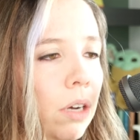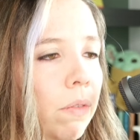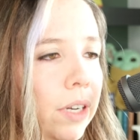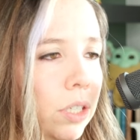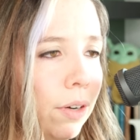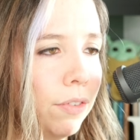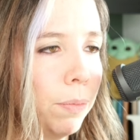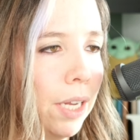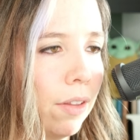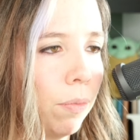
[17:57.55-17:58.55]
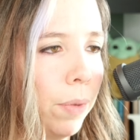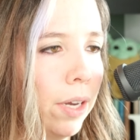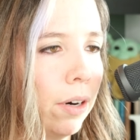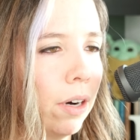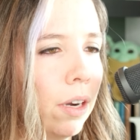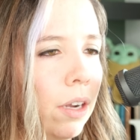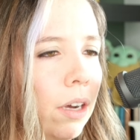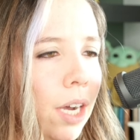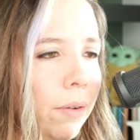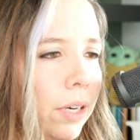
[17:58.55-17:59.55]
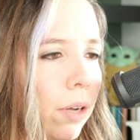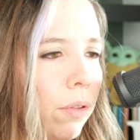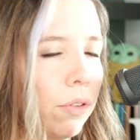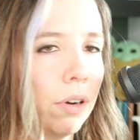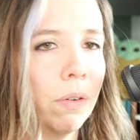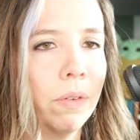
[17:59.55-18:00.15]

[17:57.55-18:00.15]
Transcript: We do have to make this better. I would go through,